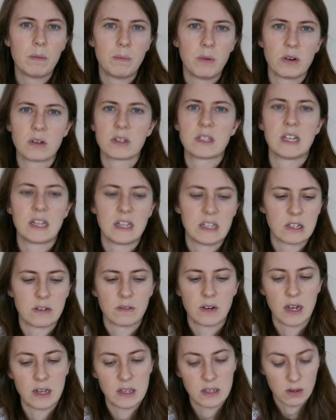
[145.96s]
box Ticket to
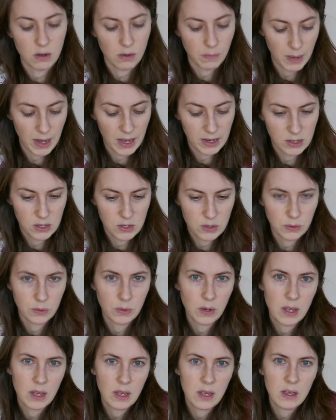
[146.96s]
Rides are not bad at
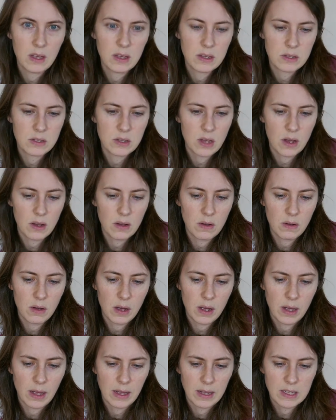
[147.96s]
all. So
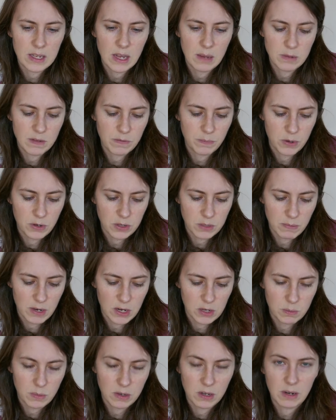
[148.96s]
in terms of box
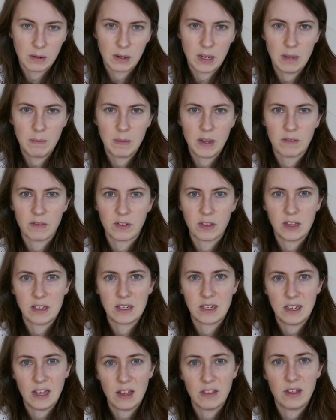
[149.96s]
management and keeping everything
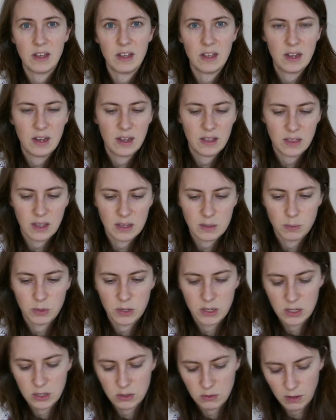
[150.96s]
together, that's
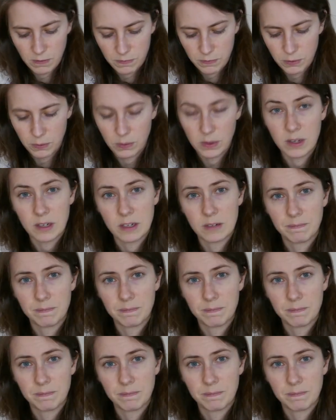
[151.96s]
pretty straightforward.